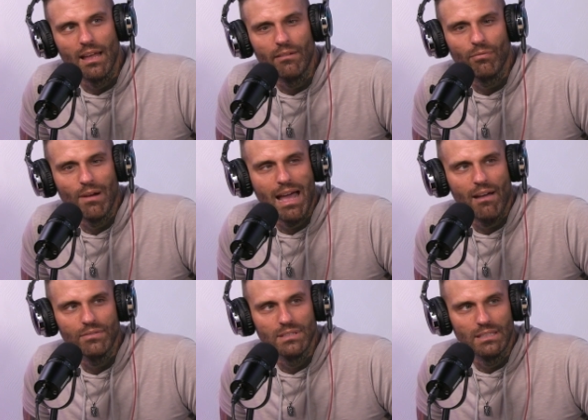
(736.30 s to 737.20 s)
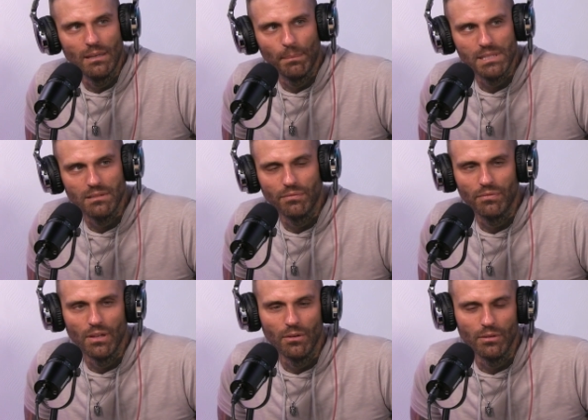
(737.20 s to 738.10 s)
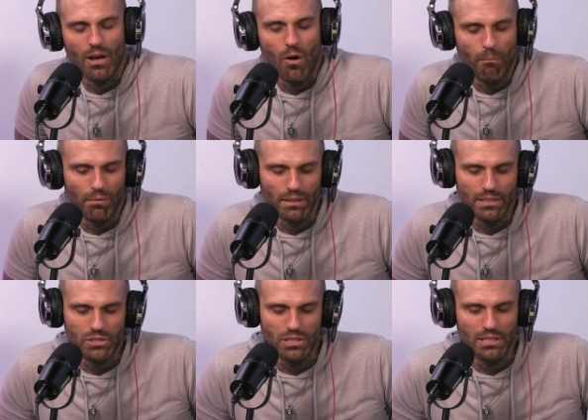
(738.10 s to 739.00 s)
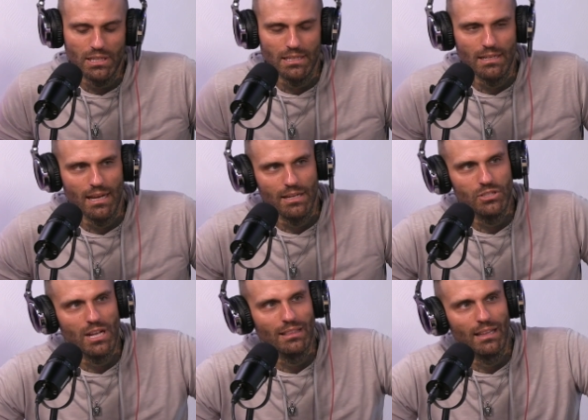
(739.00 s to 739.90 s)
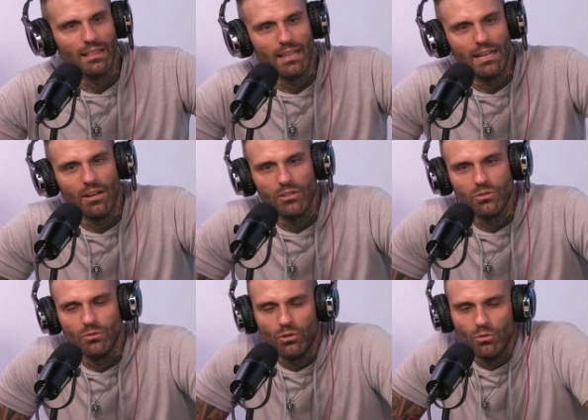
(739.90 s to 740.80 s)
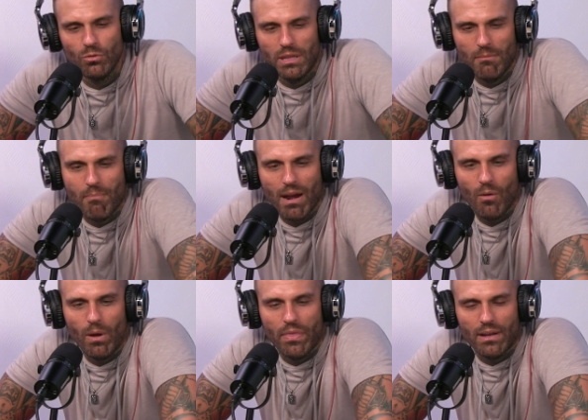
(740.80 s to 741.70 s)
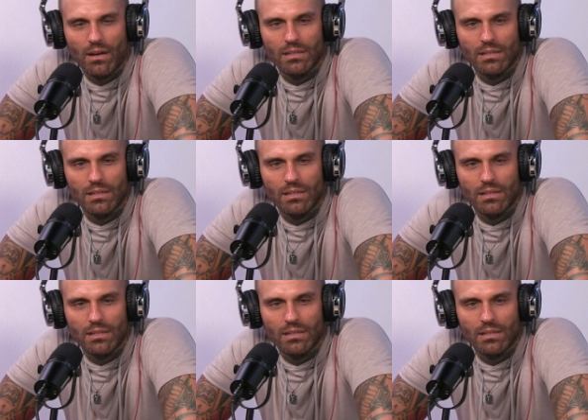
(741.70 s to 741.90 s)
a life raft to keep us afloat. Hopefully she can shed a little light onto you, the bear with